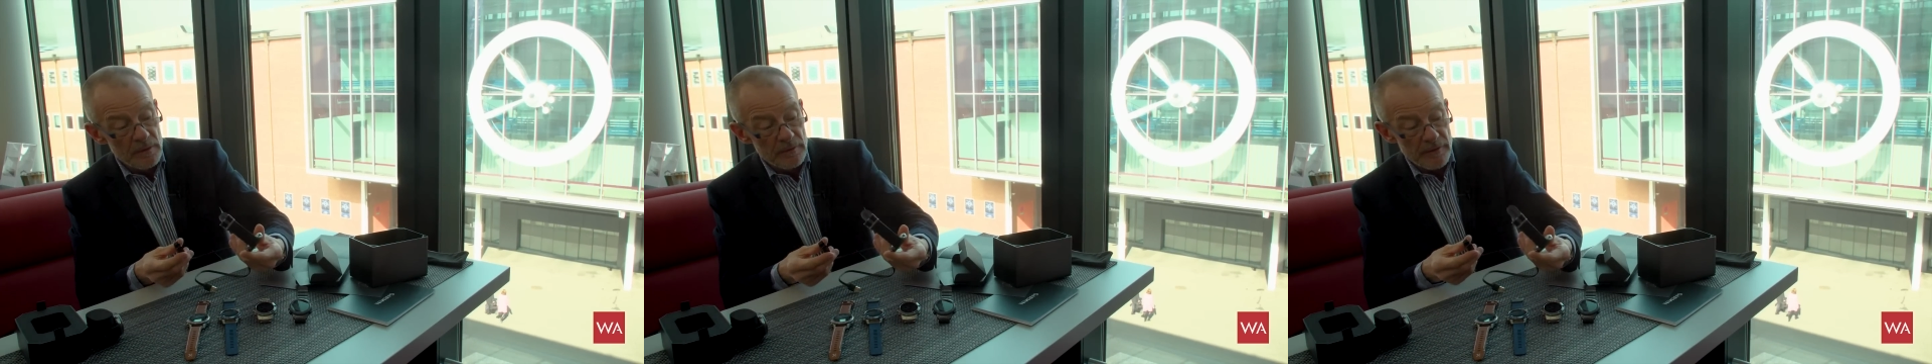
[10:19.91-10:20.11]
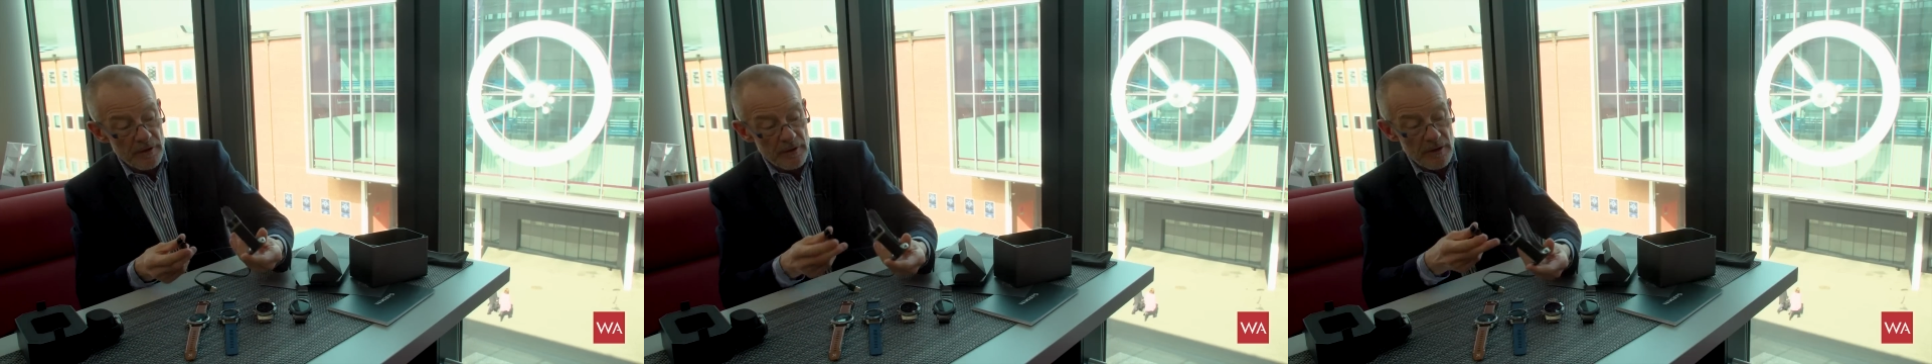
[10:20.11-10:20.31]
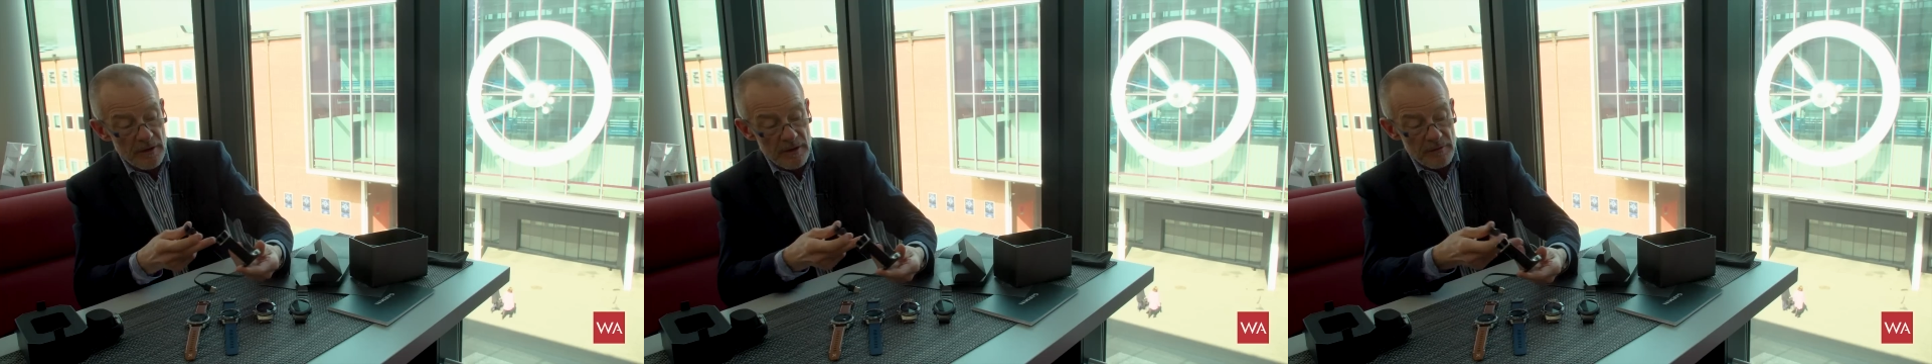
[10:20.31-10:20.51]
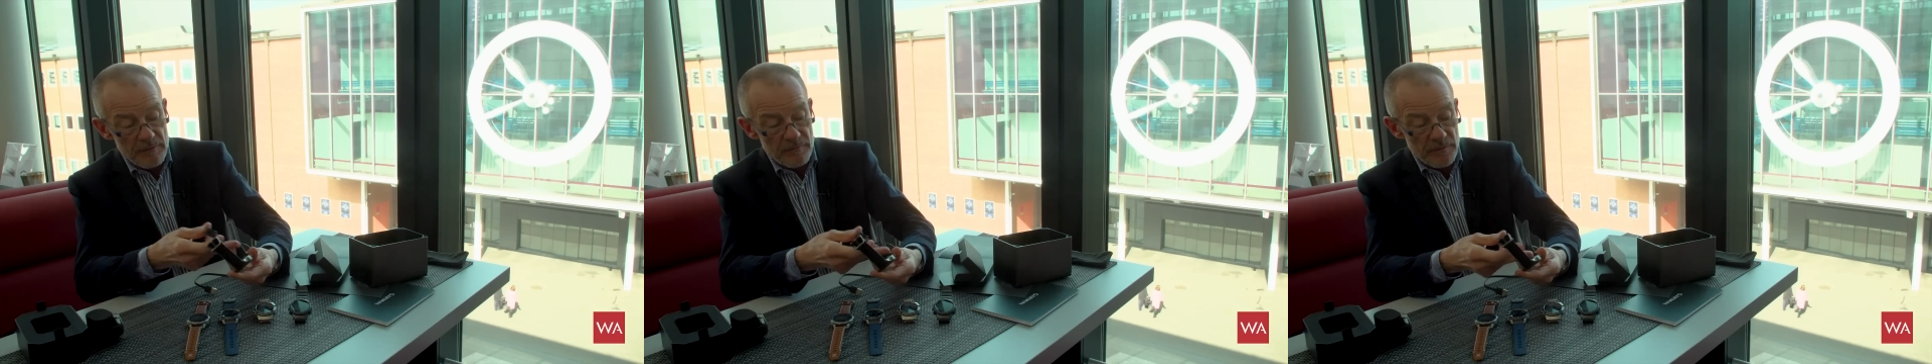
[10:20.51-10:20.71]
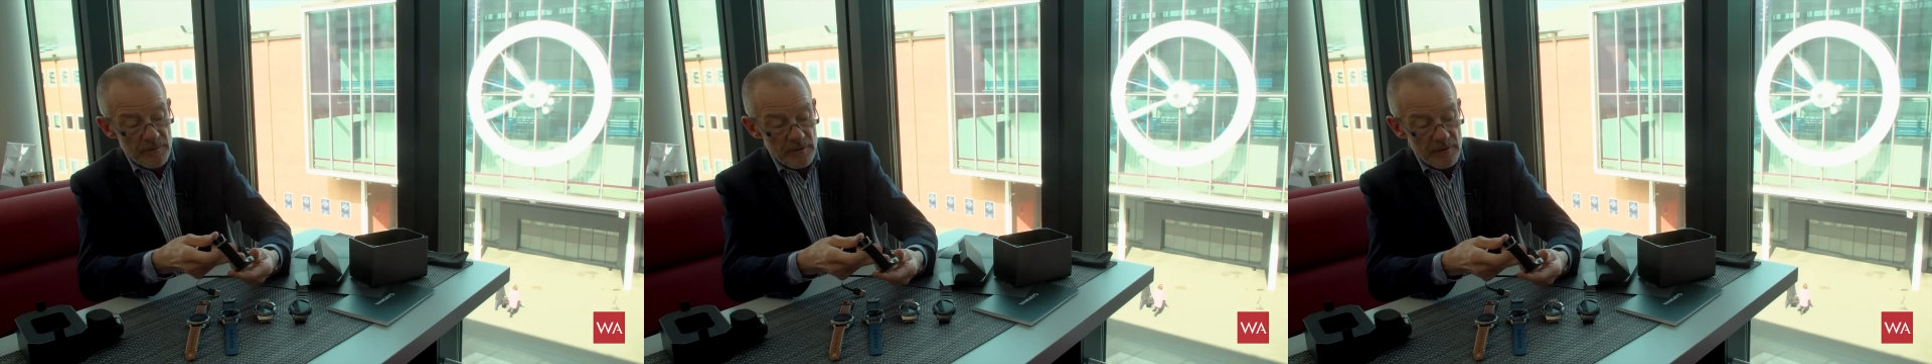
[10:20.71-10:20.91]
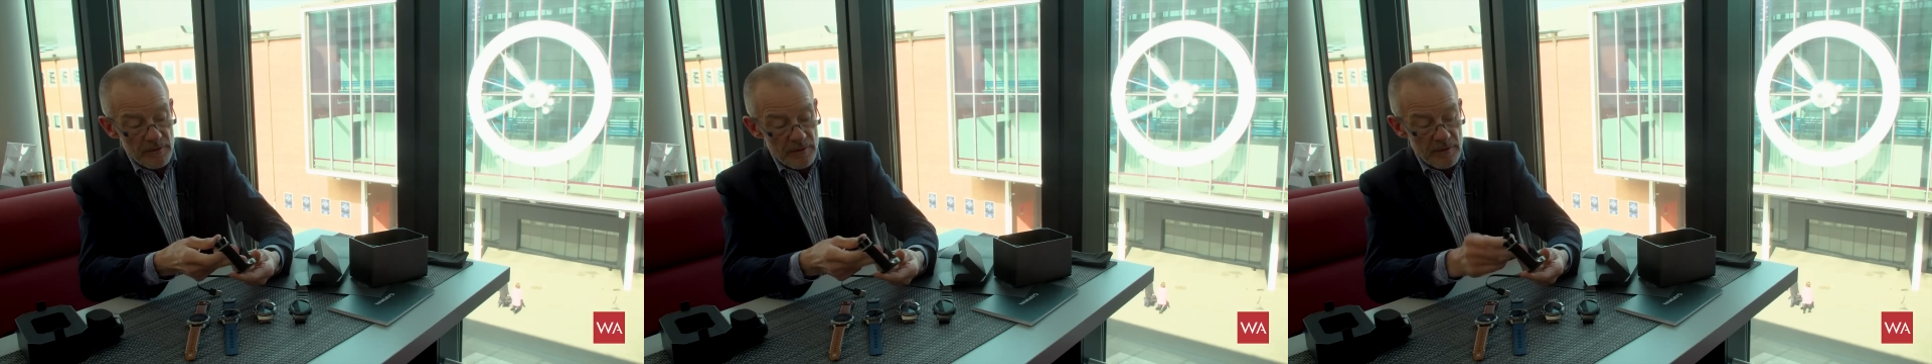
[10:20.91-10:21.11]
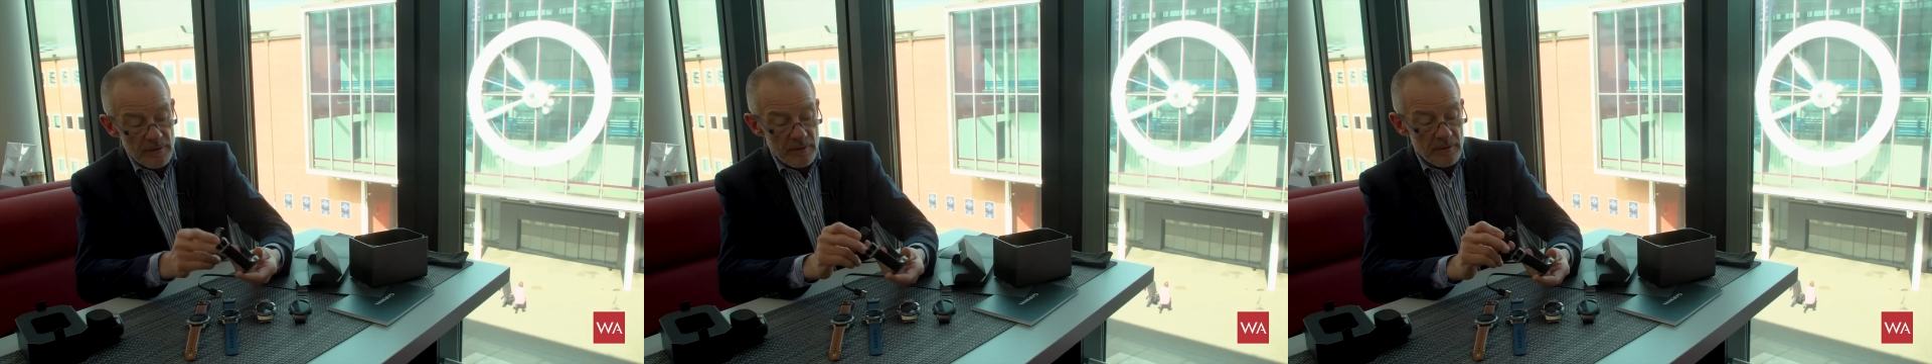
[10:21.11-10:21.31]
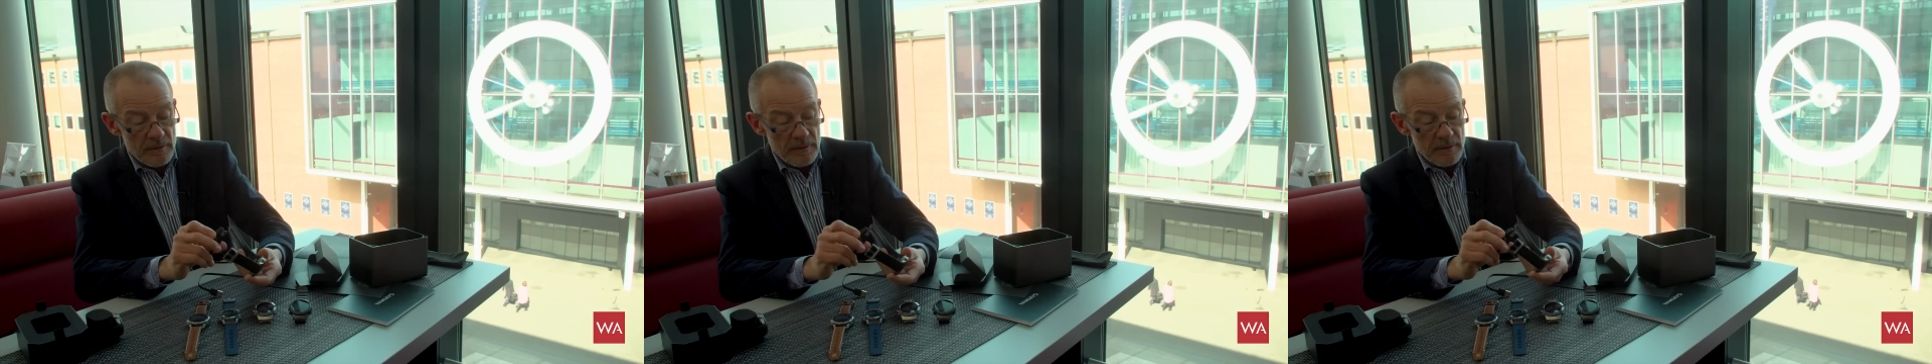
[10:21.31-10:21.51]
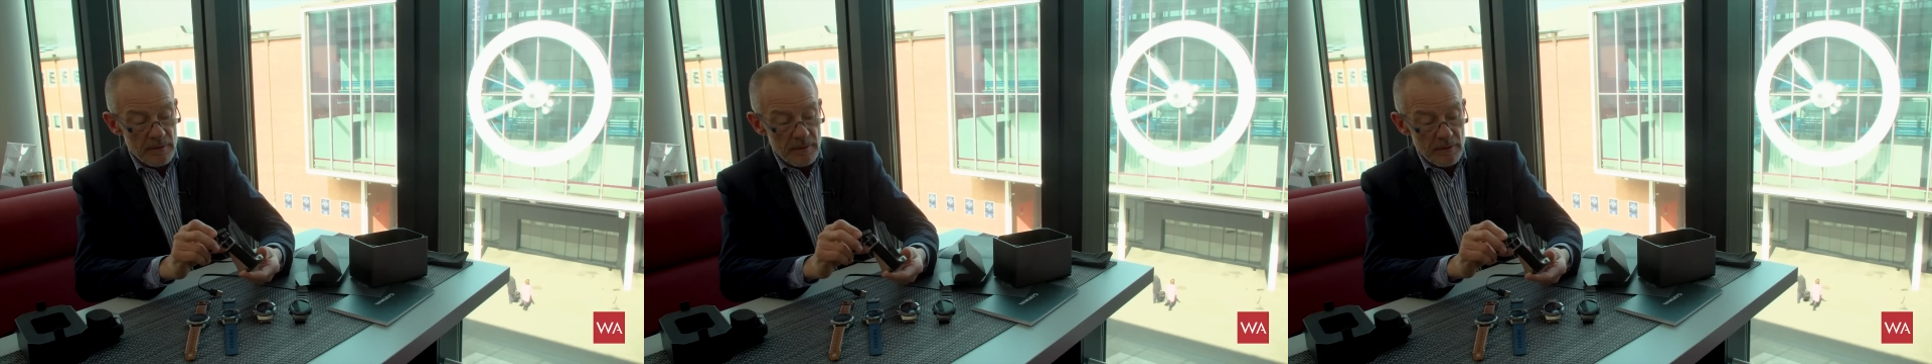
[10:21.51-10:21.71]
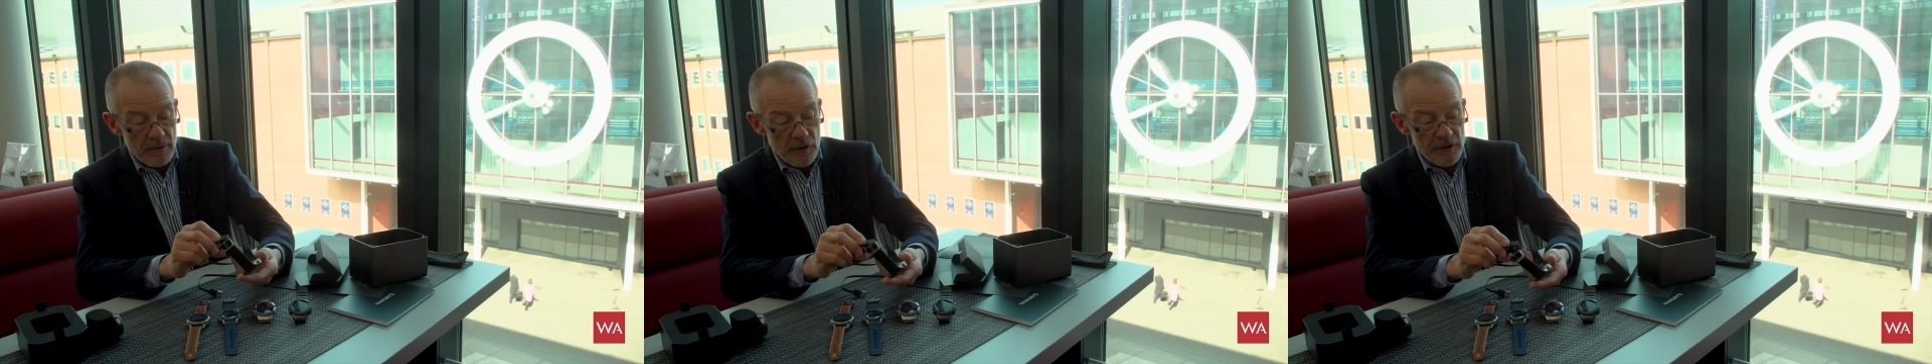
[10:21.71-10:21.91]
There are
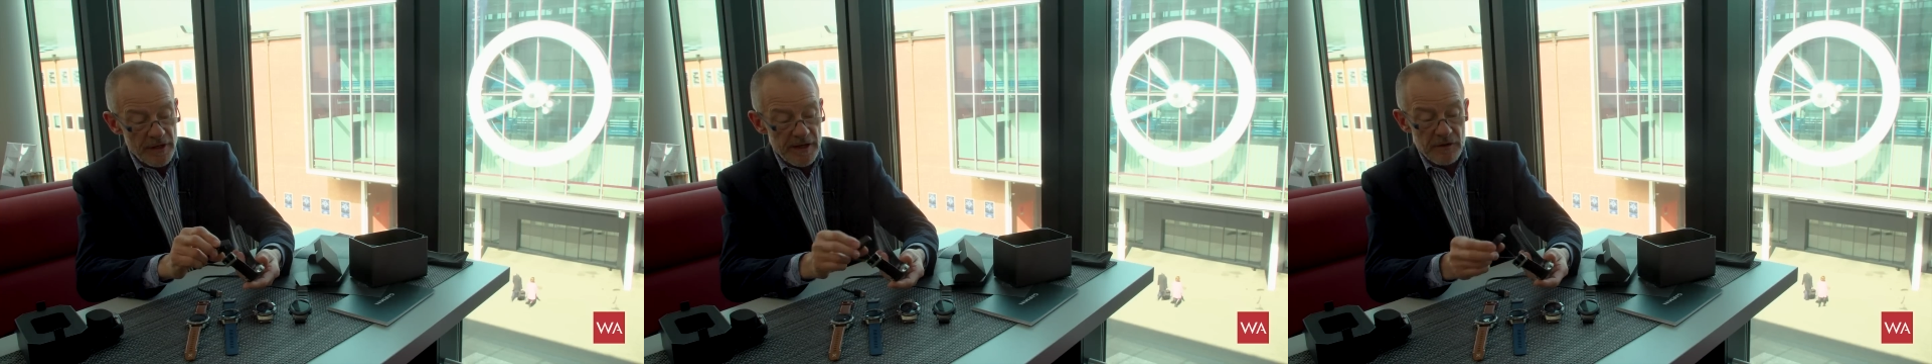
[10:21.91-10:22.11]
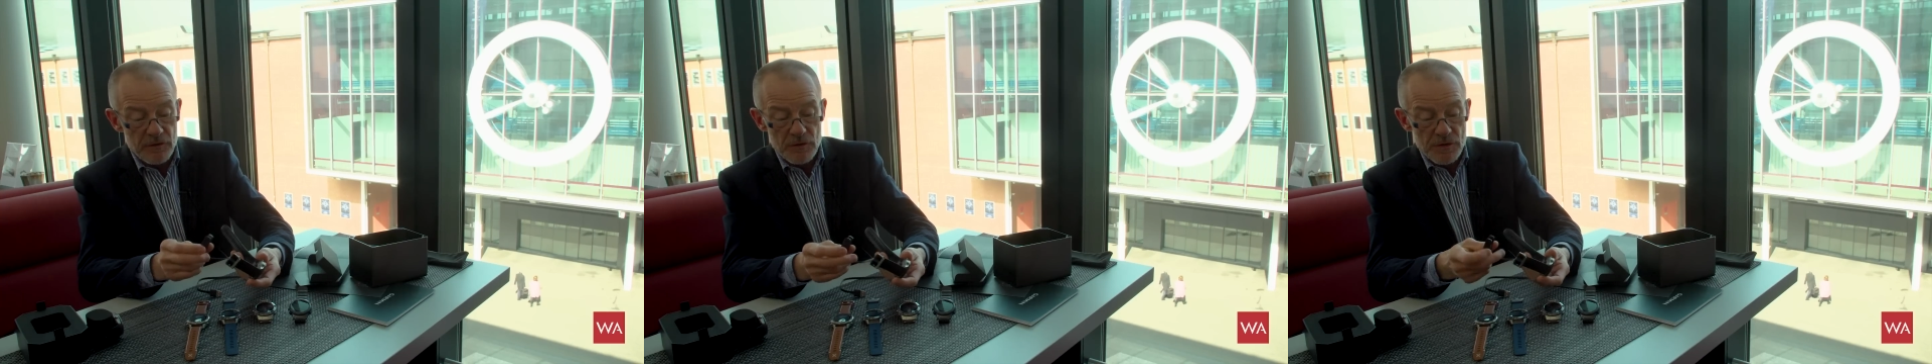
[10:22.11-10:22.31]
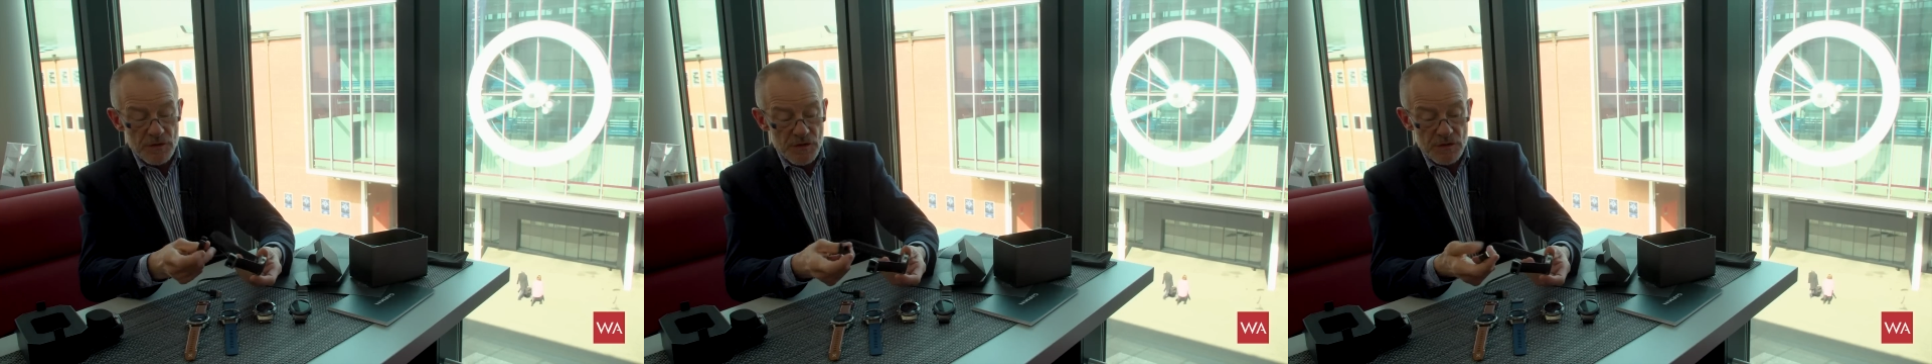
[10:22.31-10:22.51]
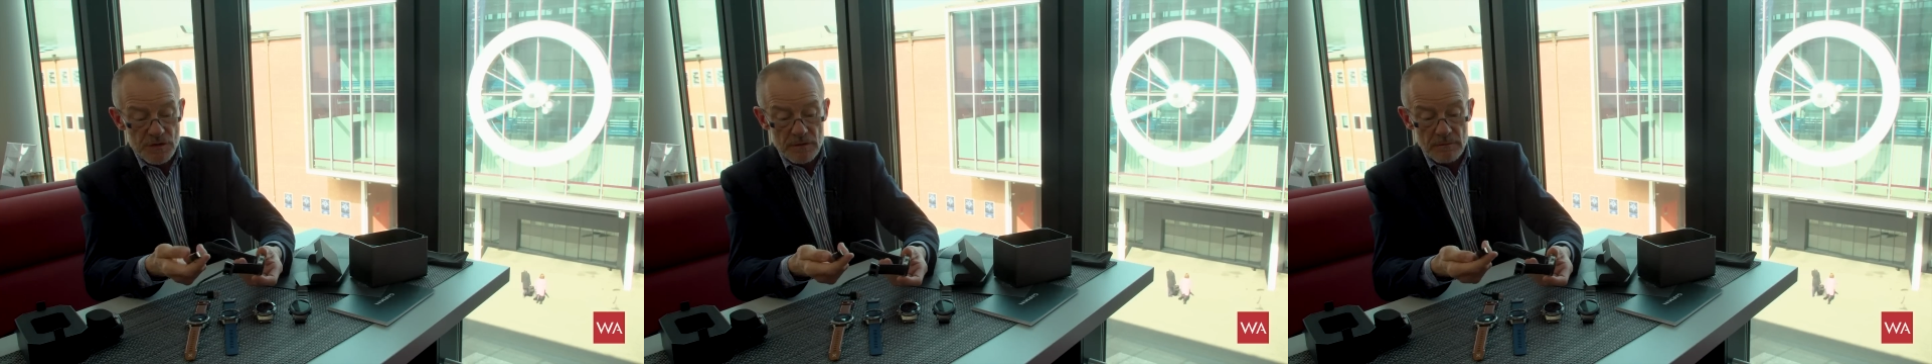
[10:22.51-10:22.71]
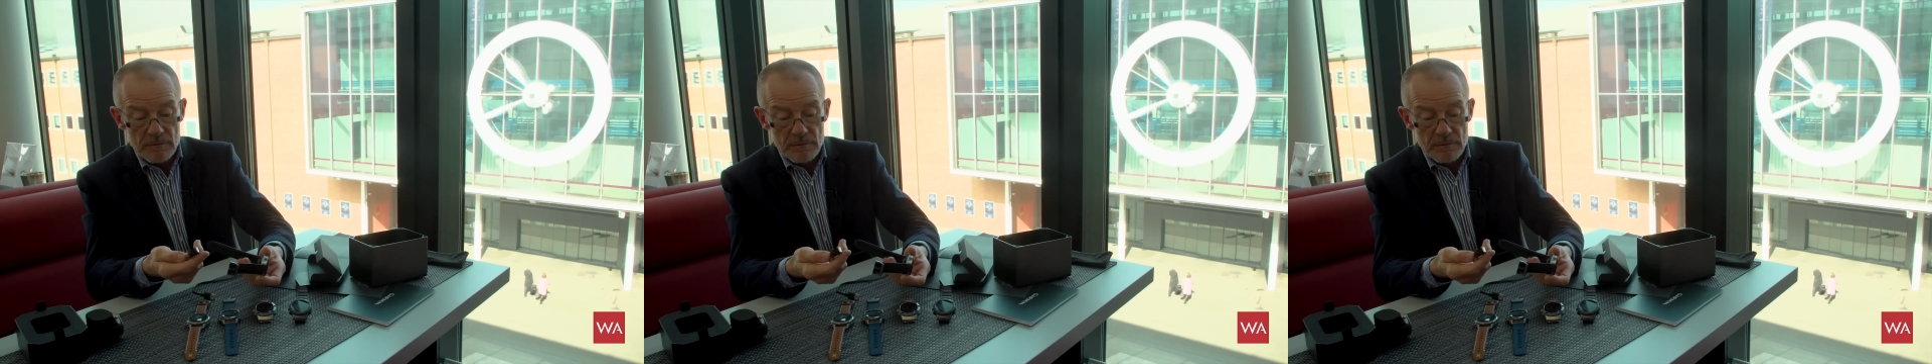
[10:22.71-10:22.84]
connectors